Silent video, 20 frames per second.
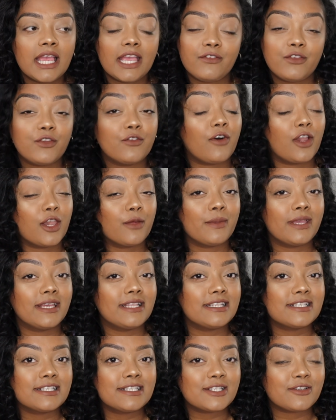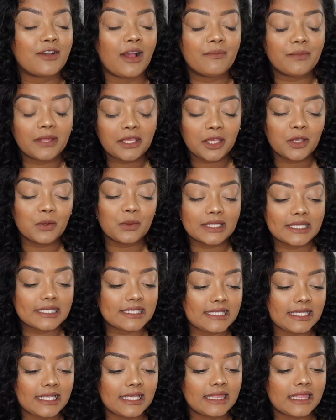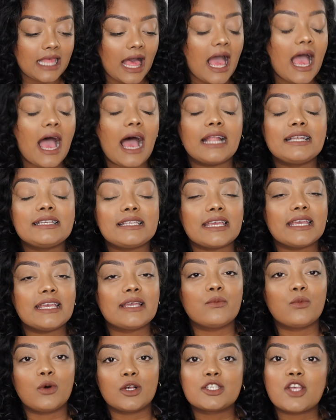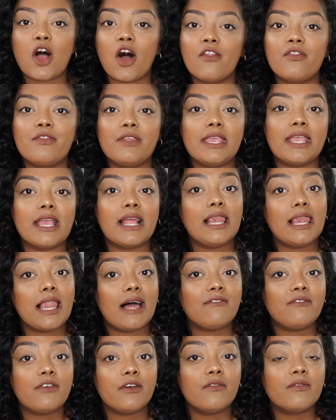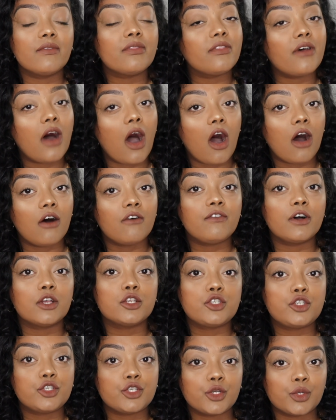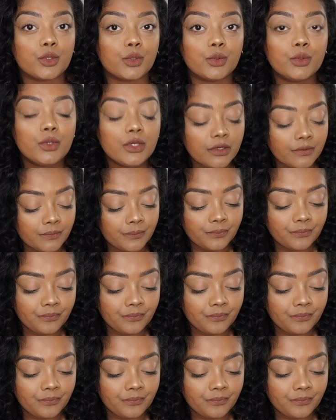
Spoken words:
If you follow me on Instagram, then you would have seen that, and it was on the 11th of June.